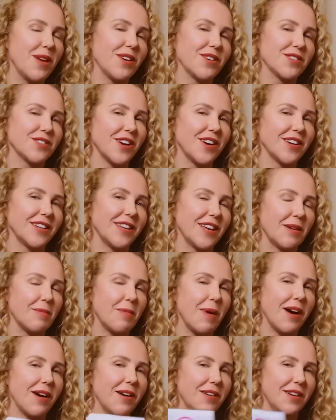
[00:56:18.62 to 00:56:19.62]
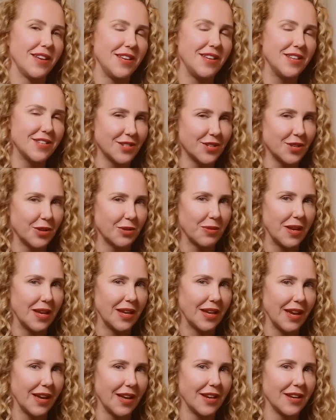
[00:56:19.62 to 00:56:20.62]
we are talking about Easter
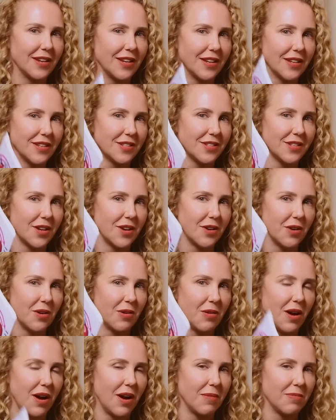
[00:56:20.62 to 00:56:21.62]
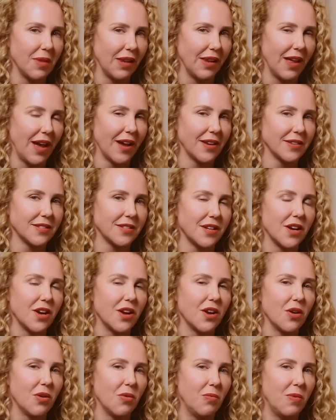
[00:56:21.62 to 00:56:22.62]
weekend, so um, the last
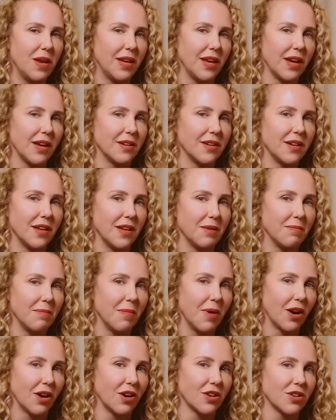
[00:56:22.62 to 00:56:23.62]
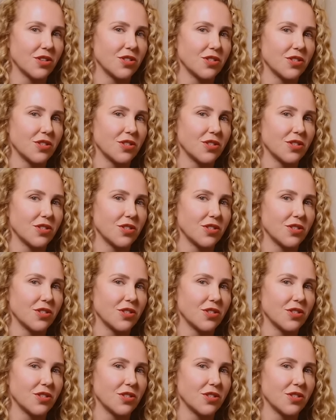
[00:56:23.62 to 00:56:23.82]
weekend in March.